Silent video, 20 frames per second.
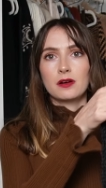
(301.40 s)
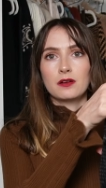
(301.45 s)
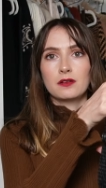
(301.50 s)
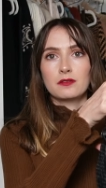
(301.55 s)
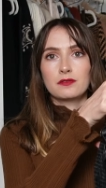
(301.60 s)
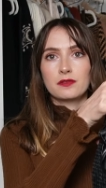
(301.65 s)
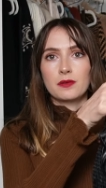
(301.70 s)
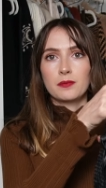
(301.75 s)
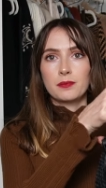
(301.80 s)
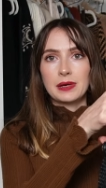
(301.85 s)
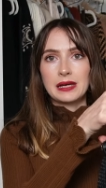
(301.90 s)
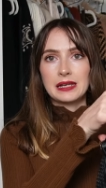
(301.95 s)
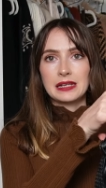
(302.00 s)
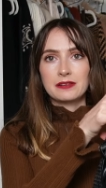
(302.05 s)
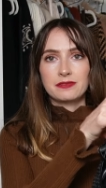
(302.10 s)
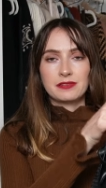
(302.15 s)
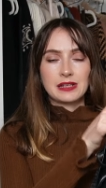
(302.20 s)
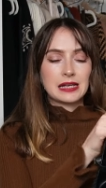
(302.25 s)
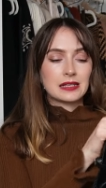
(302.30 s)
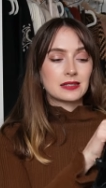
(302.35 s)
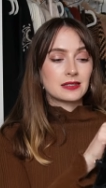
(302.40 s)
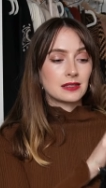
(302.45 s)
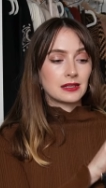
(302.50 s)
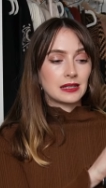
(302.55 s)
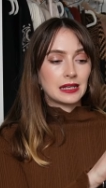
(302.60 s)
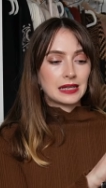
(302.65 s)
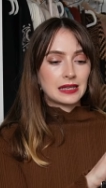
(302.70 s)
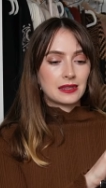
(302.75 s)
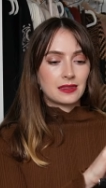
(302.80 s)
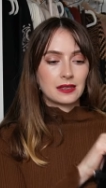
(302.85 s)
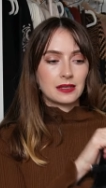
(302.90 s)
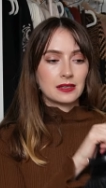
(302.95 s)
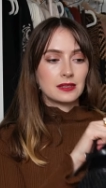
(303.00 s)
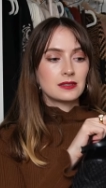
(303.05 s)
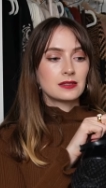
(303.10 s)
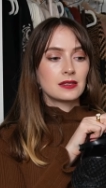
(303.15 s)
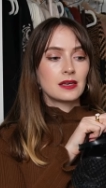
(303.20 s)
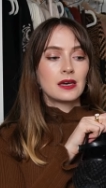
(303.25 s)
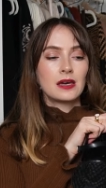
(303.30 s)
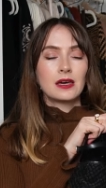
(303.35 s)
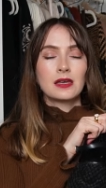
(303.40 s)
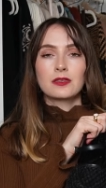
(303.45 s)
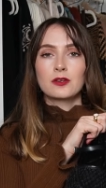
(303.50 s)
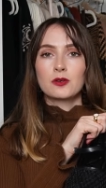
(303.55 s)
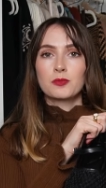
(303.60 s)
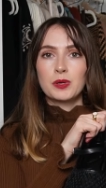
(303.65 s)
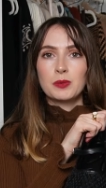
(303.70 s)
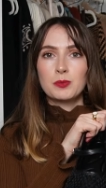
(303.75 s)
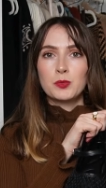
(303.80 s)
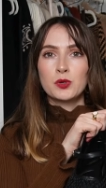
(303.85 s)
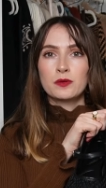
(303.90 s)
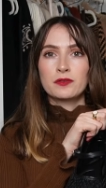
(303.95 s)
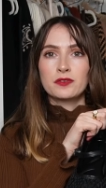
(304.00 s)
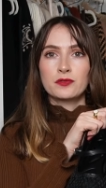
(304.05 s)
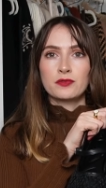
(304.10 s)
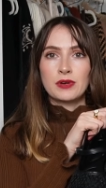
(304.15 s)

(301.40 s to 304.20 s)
of ballet flats like this, they're a bit more of a